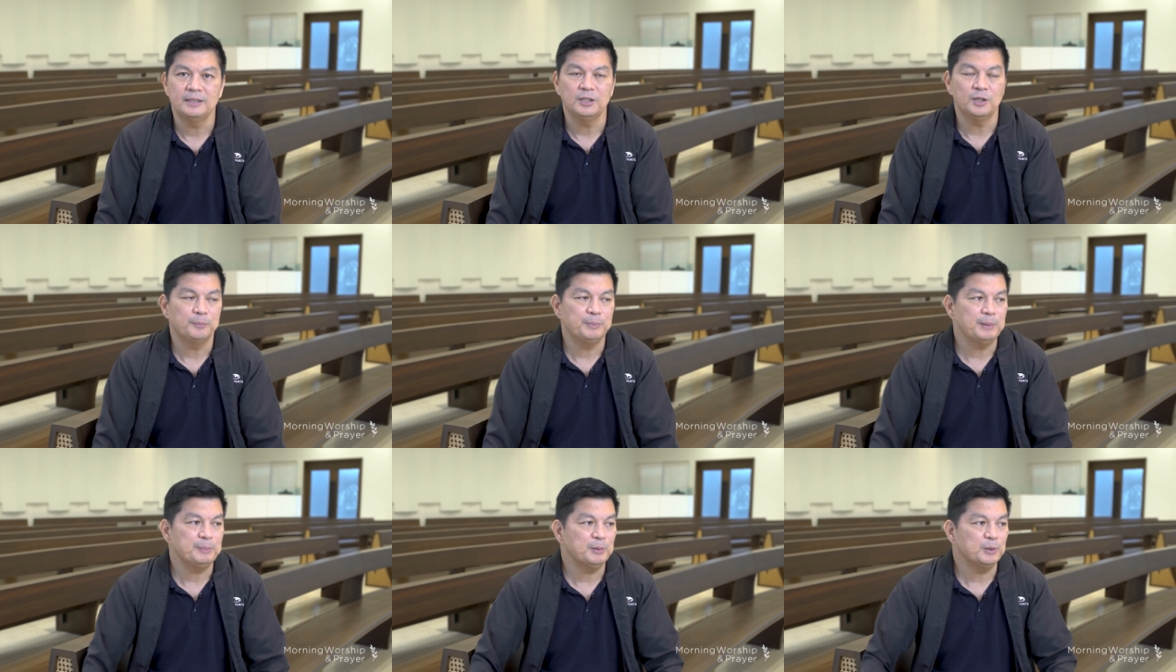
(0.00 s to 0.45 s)
you
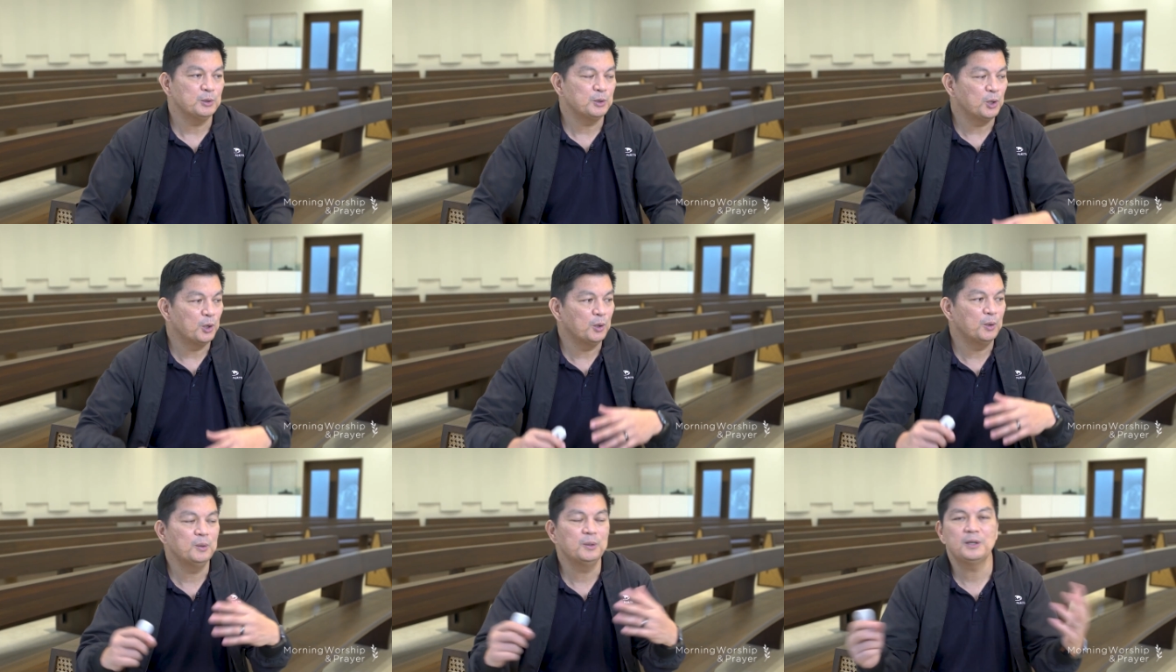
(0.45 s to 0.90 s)
know, people who
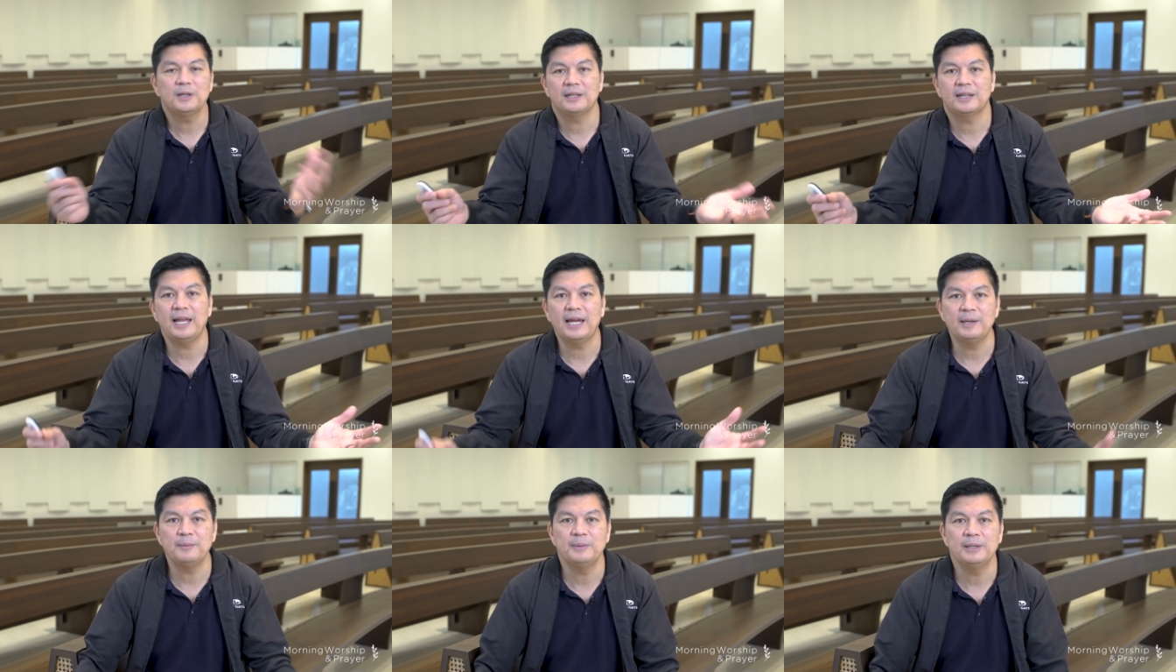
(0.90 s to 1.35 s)
go
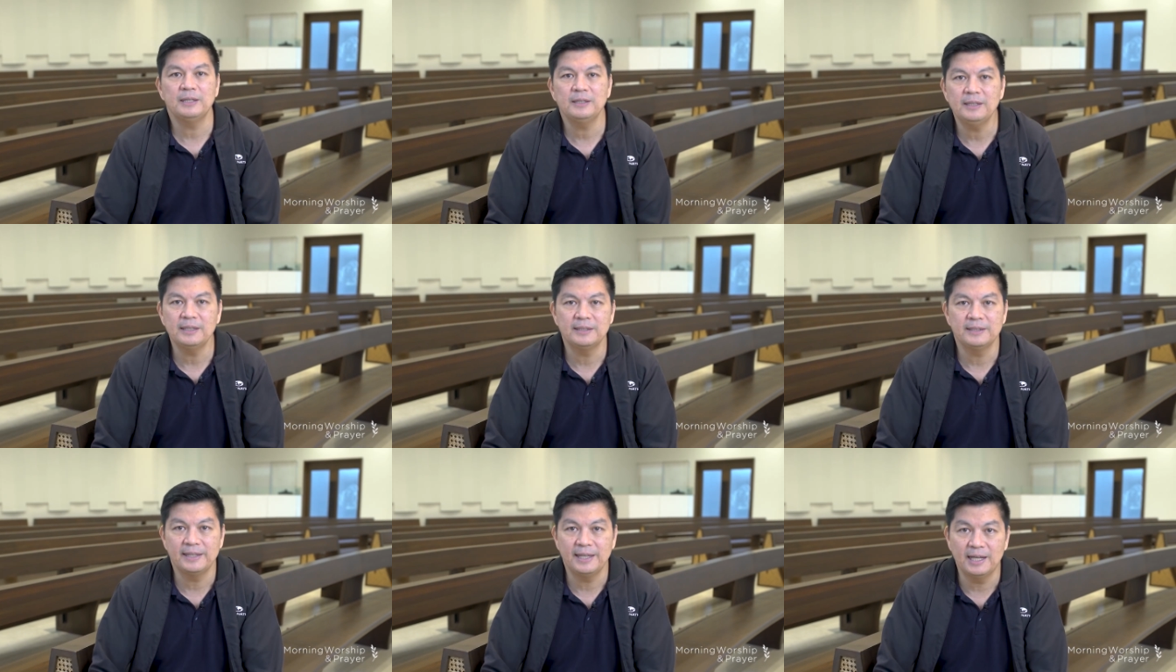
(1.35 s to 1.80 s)

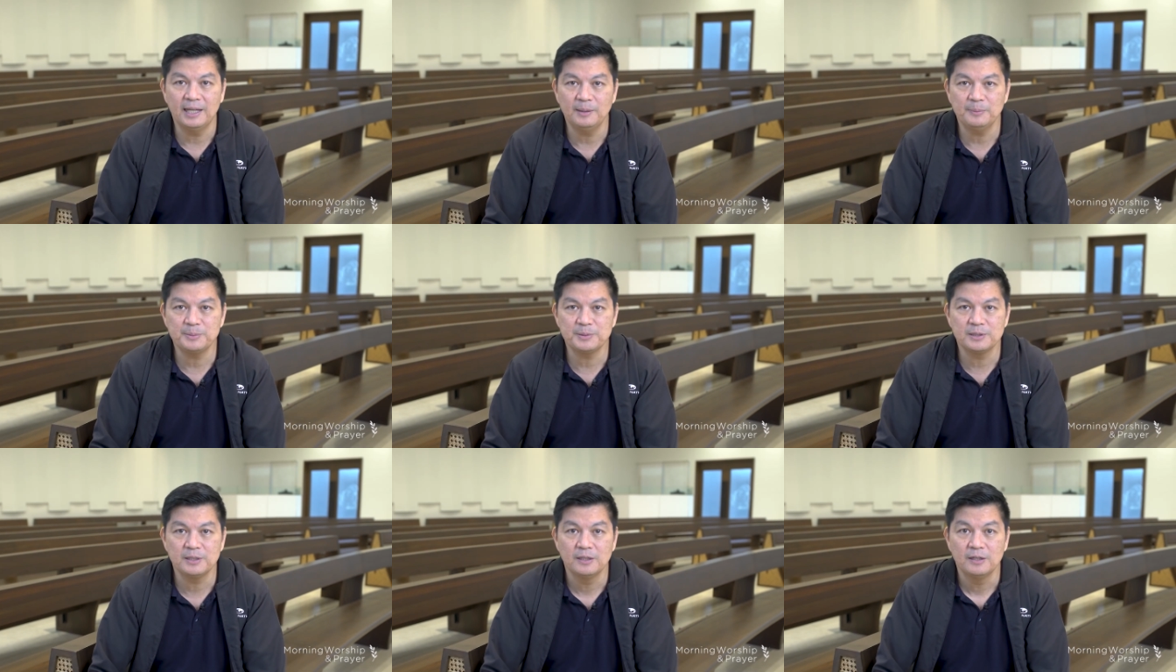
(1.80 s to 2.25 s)
climbing in the
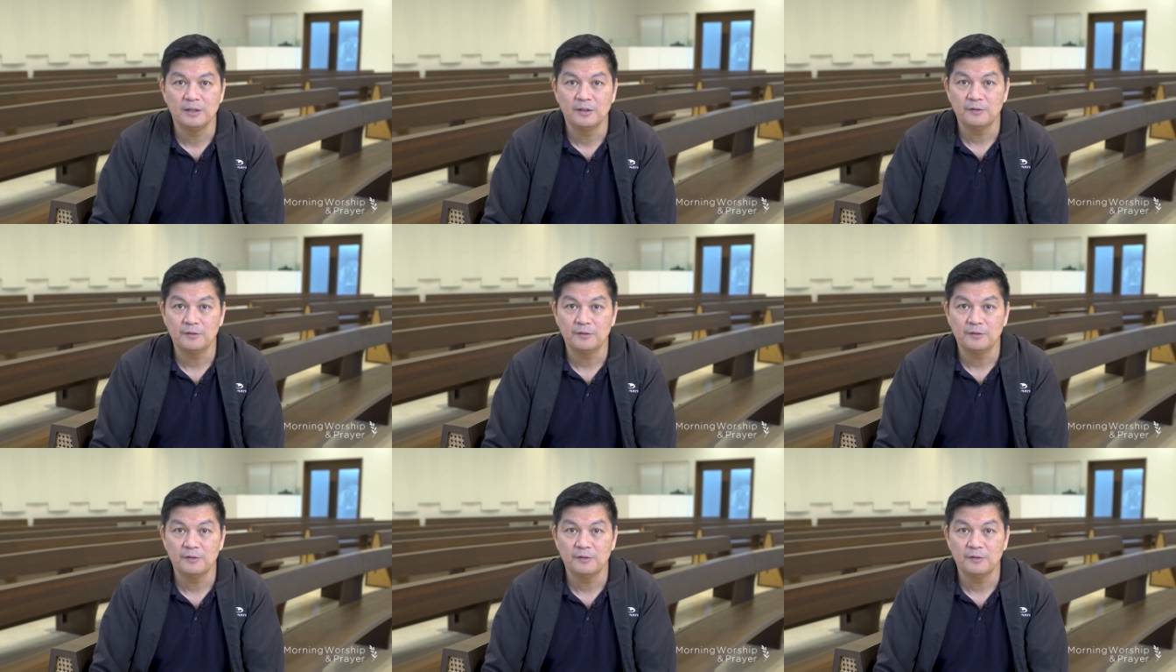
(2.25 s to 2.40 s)
Alps,